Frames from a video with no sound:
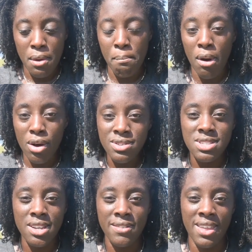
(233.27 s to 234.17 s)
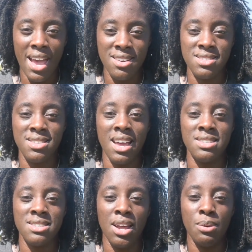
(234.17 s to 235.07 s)
most of the
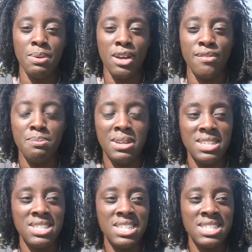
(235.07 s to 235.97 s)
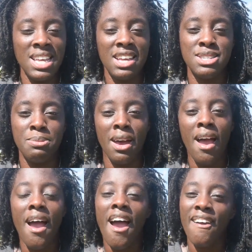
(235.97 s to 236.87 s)
exercises that will be on PT test, but
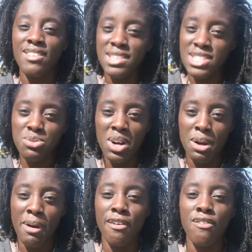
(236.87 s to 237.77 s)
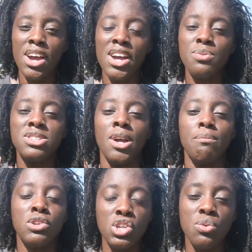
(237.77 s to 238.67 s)
I really need to work on my run, which
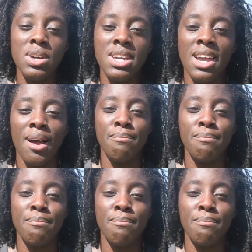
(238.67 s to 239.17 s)
I'm doing.